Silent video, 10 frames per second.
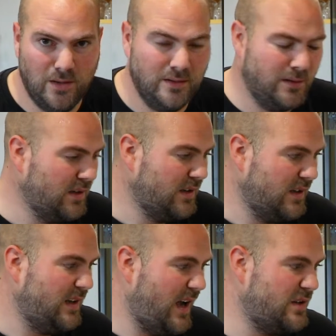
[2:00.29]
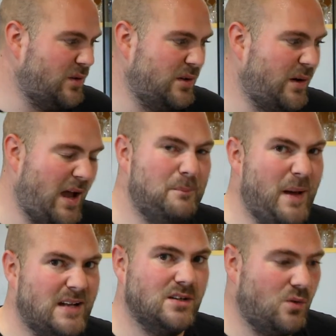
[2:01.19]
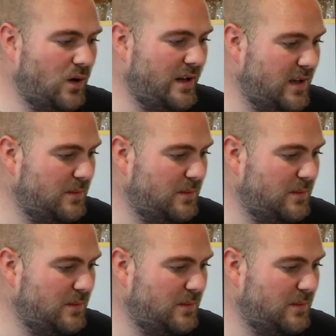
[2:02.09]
and you'll get a better quality